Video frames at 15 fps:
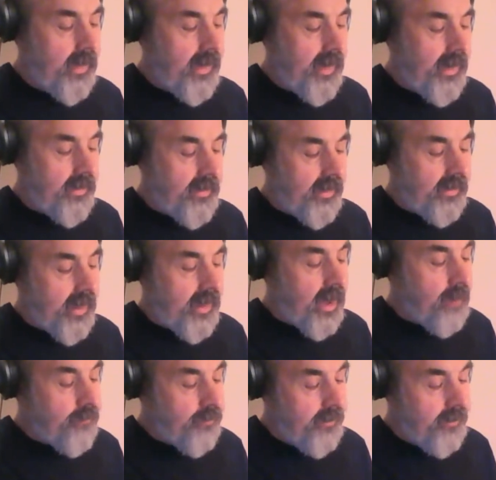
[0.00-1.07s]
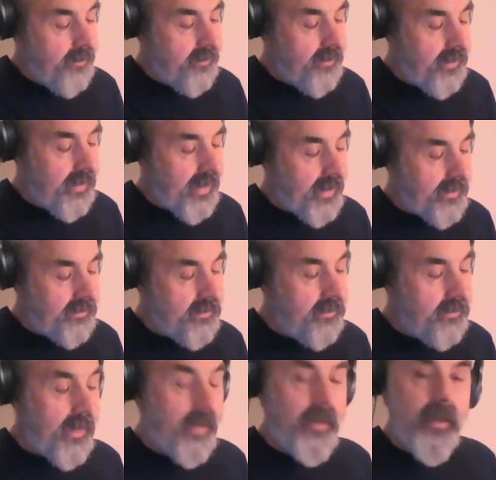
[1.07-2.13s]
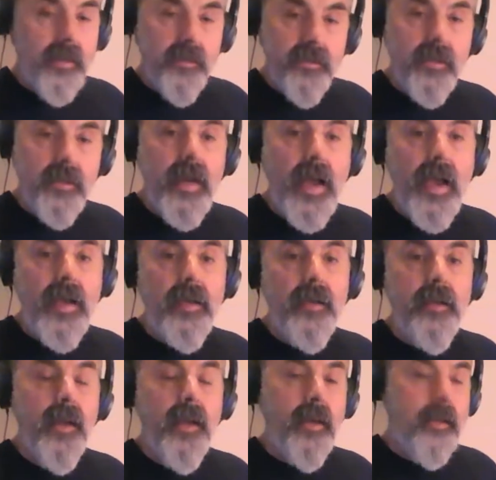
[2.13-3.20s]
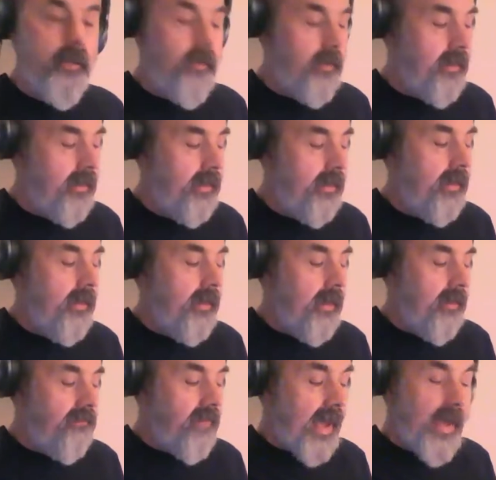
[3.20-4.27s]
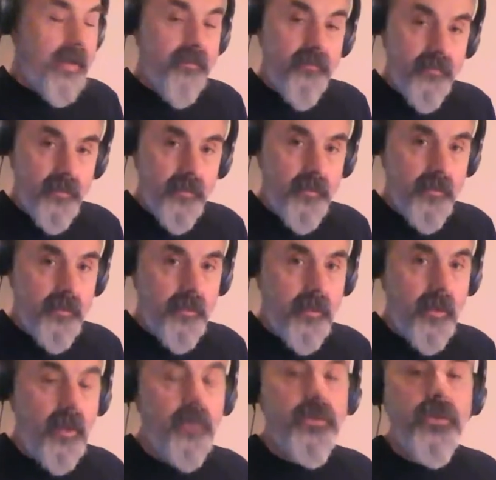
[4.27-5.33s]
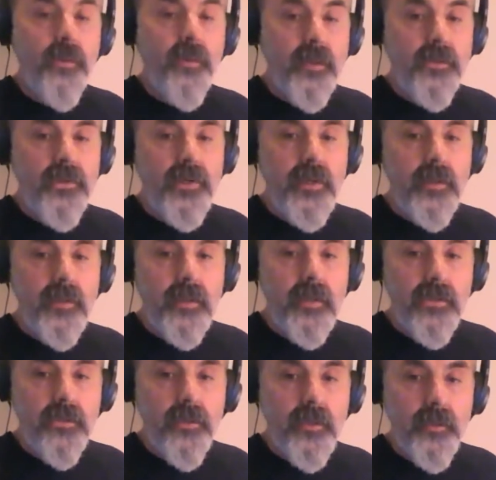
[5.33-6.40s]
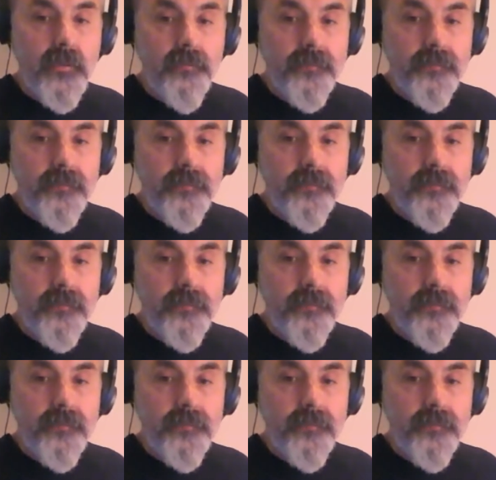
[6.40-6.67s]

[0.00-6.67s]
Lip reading: and then up the neck to 9 and 5, also on the G and D string,